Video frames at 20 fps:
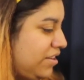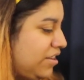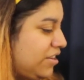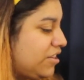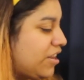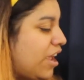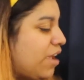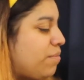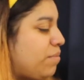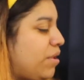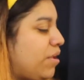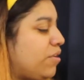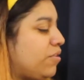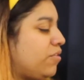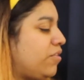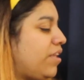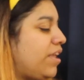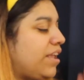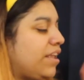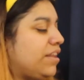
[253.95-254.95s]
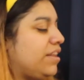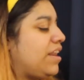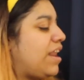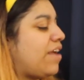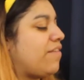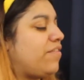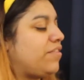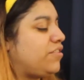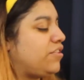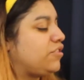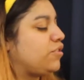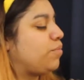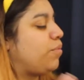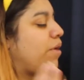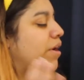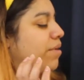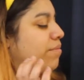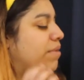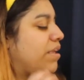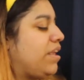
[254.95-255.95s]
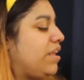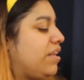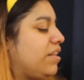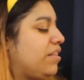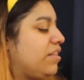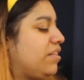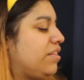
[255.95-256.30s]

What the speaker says: Their music never disappoint me.